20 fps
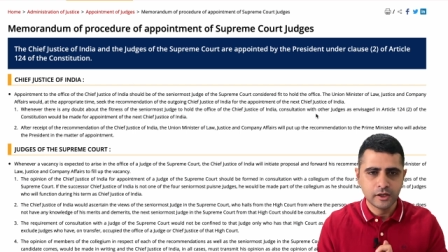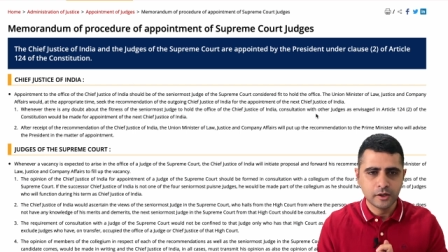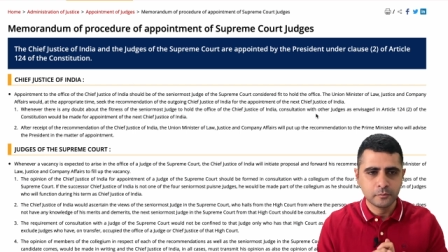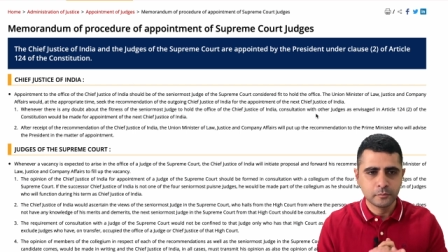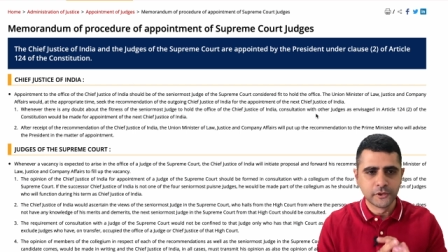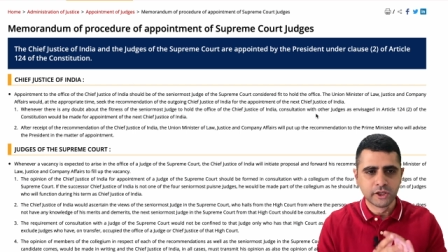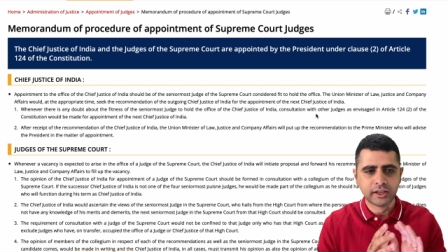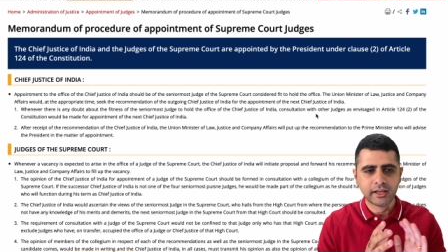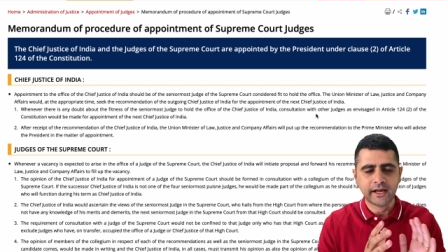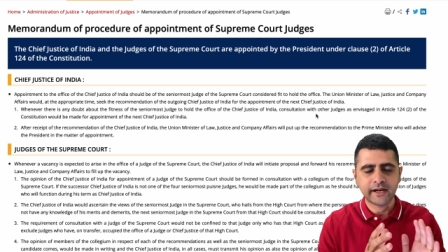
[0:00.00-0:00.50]

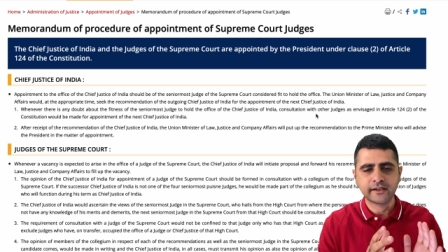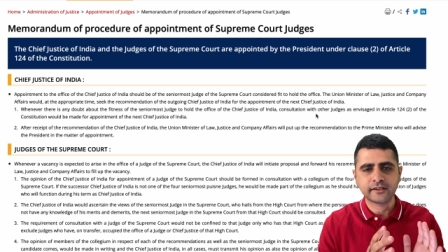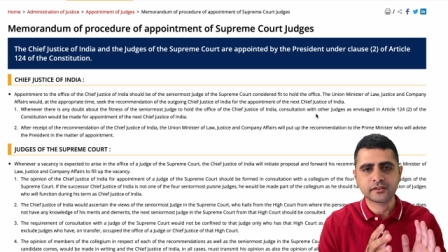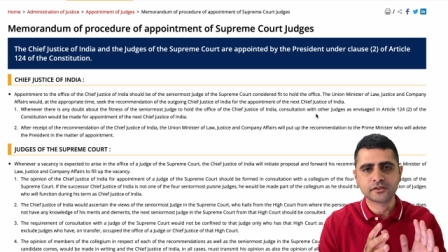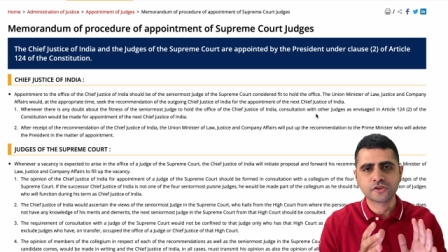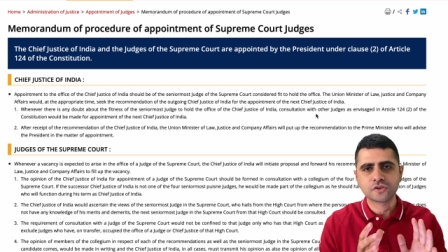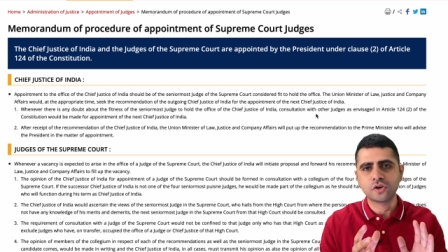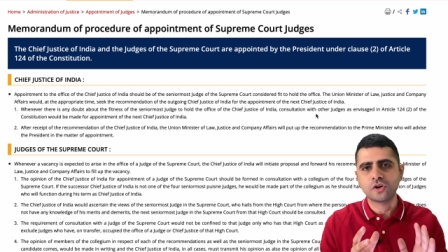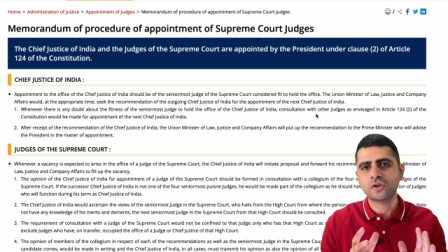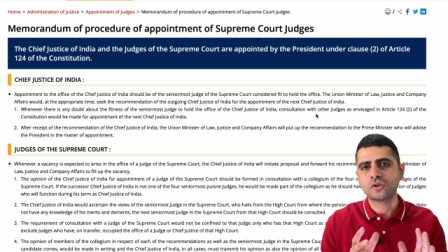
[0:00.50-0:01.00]
but that does
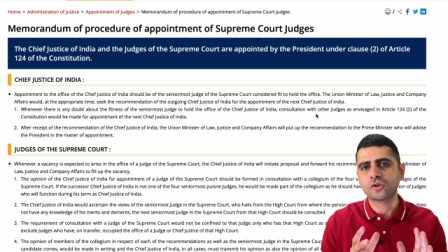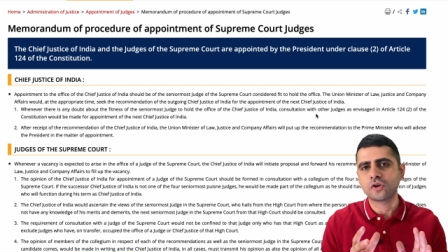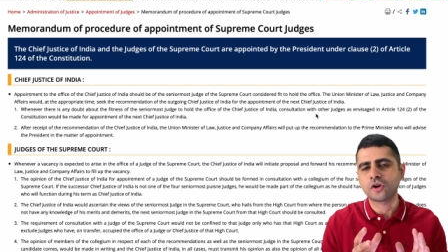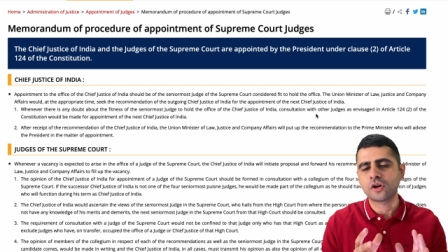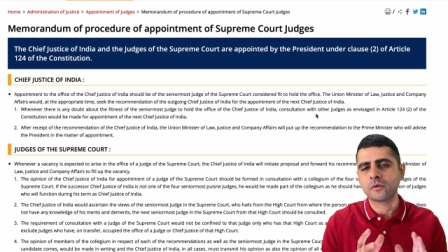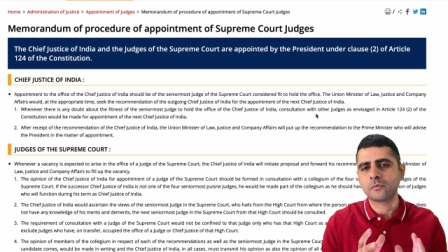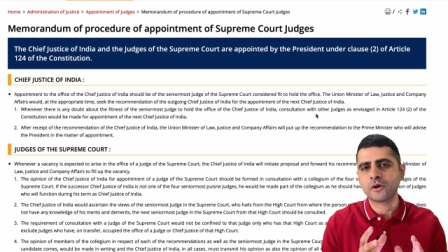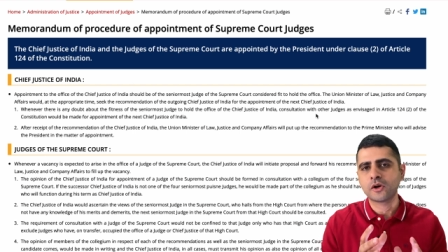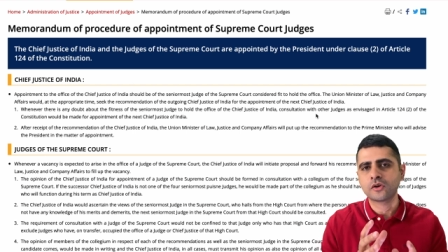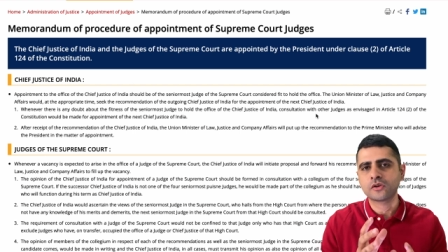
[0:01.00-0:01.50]
not talk
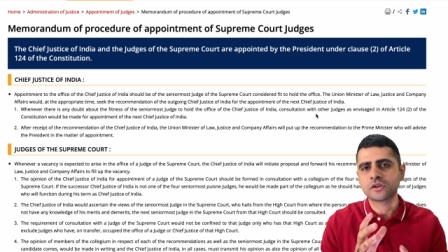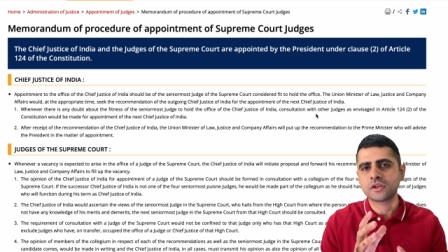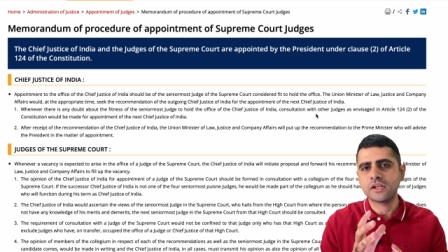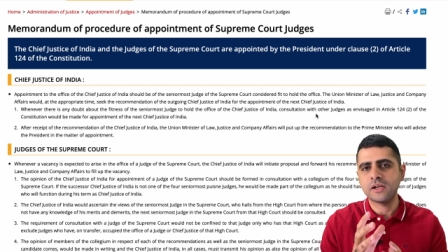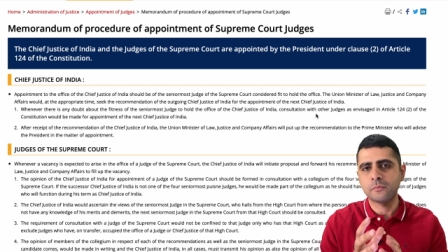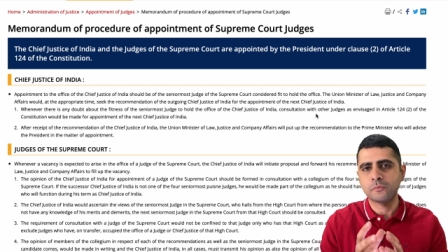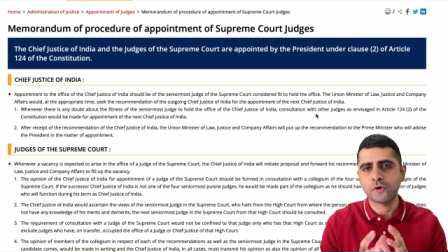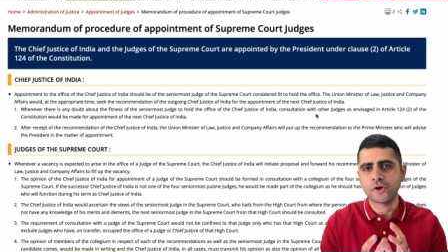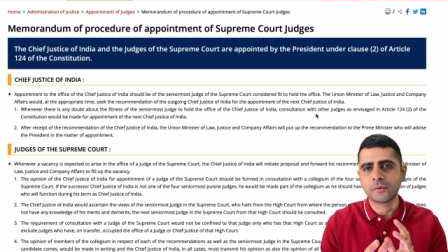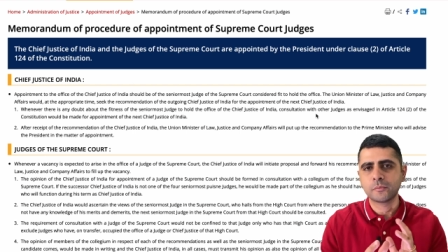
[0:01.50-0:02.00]
about the
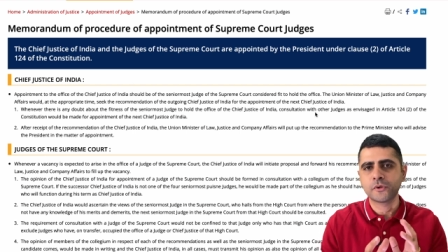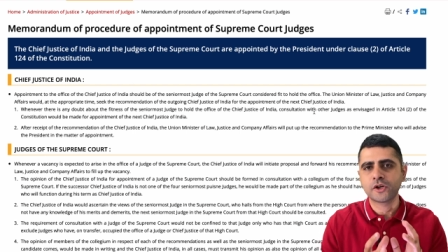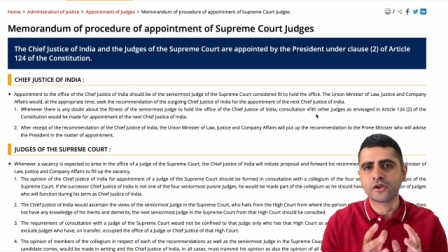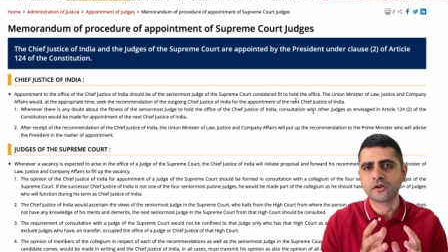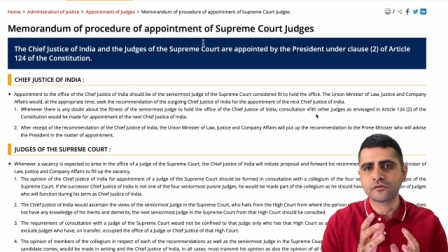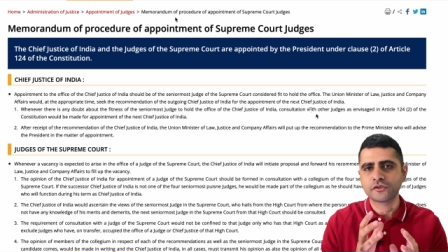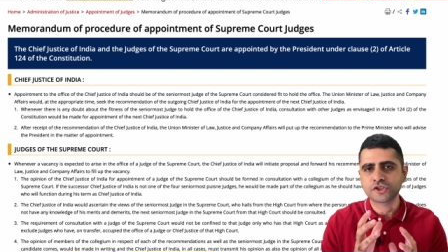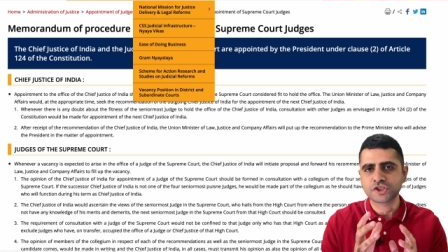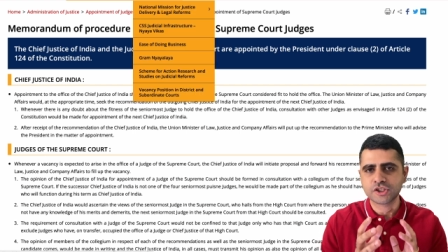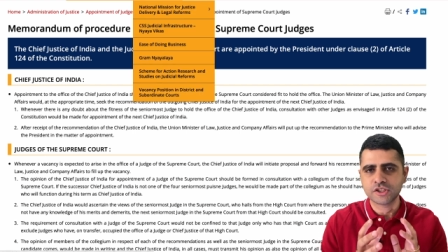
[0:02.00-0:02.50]
appointment
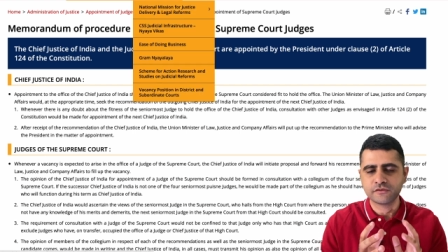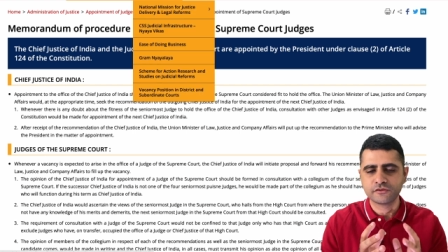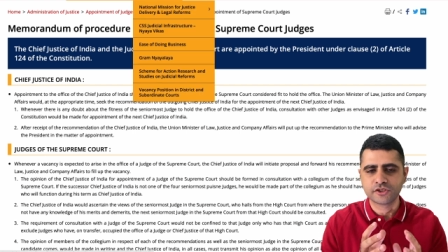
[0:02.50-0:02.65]
of the Chief